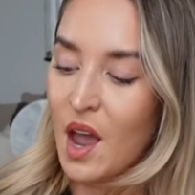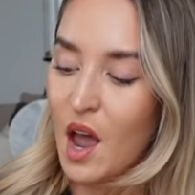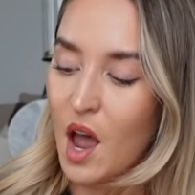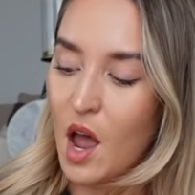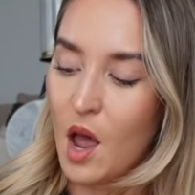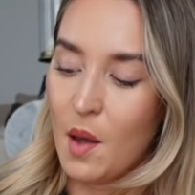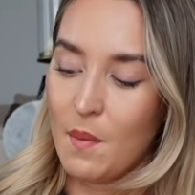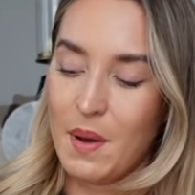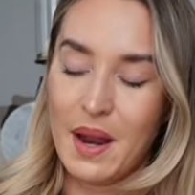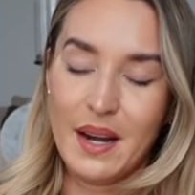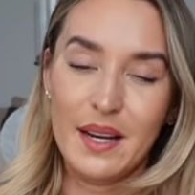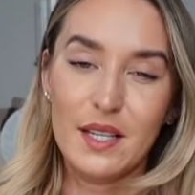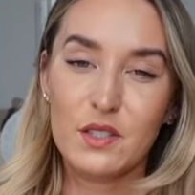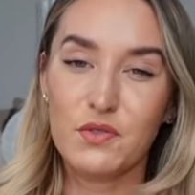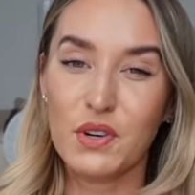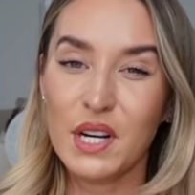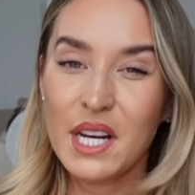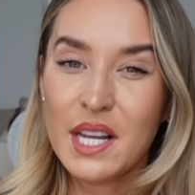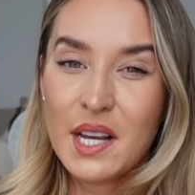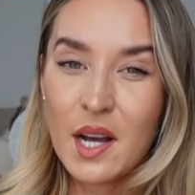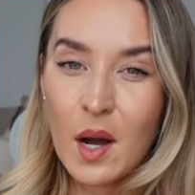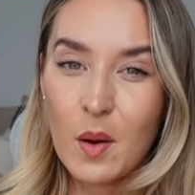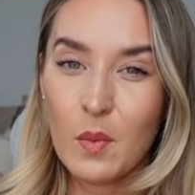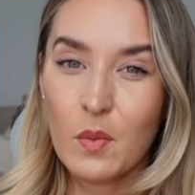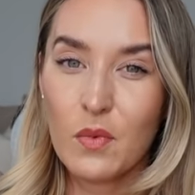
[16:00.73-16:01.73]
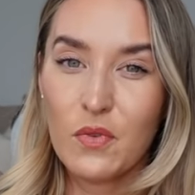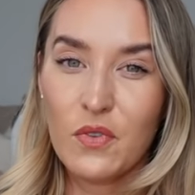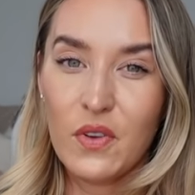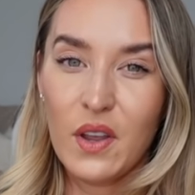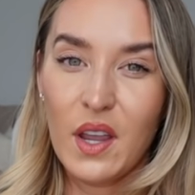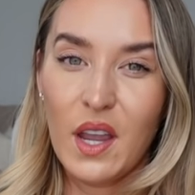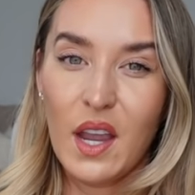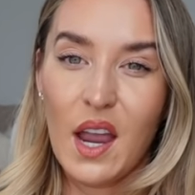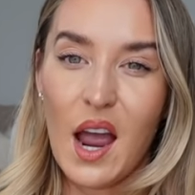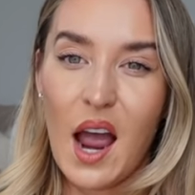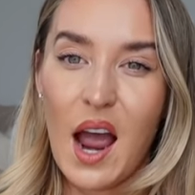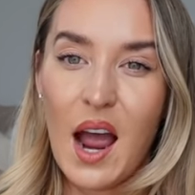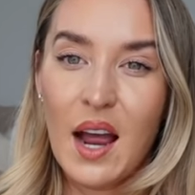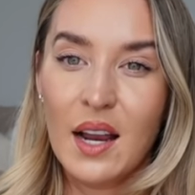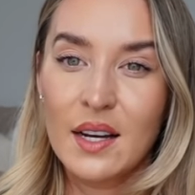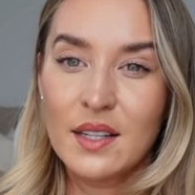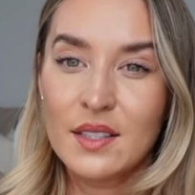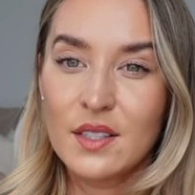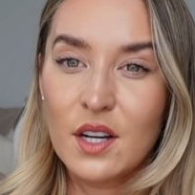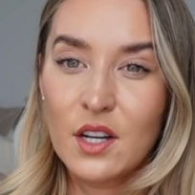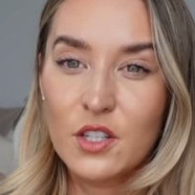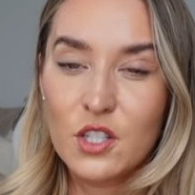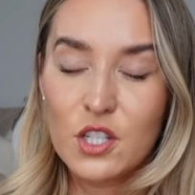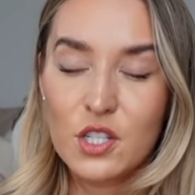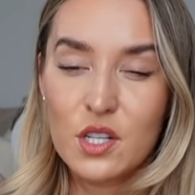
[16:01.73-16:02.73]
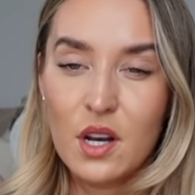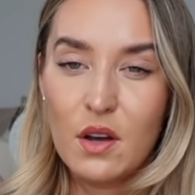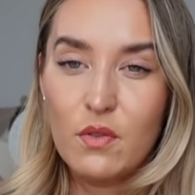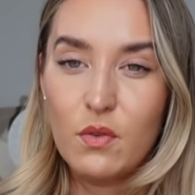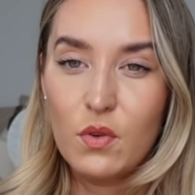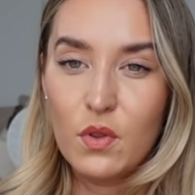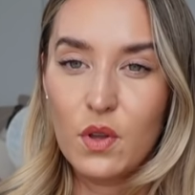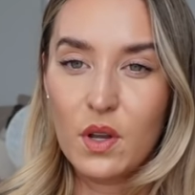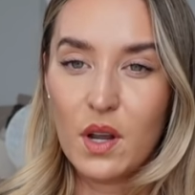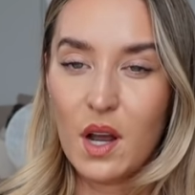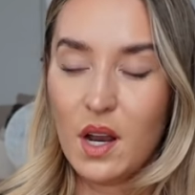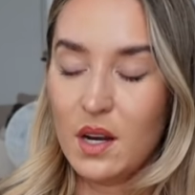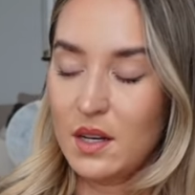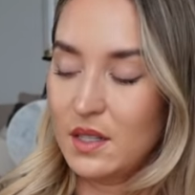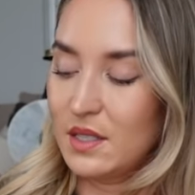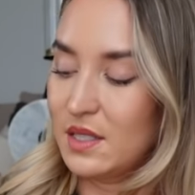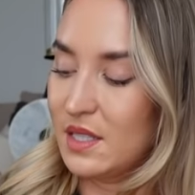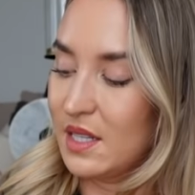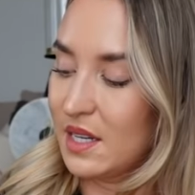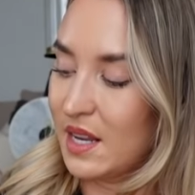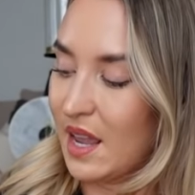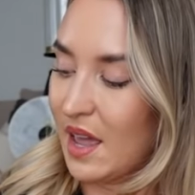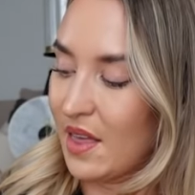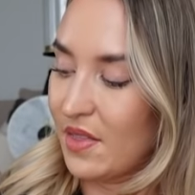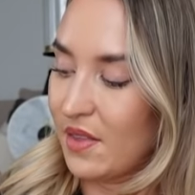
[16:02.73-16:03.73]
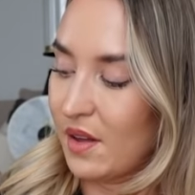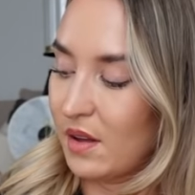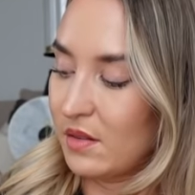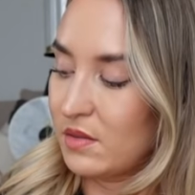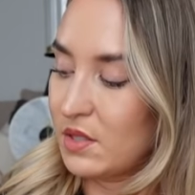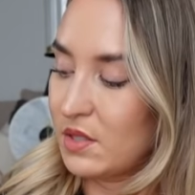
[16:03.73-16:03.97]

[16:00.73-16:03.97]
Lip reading: And it's really comfy and I just love all the colours together.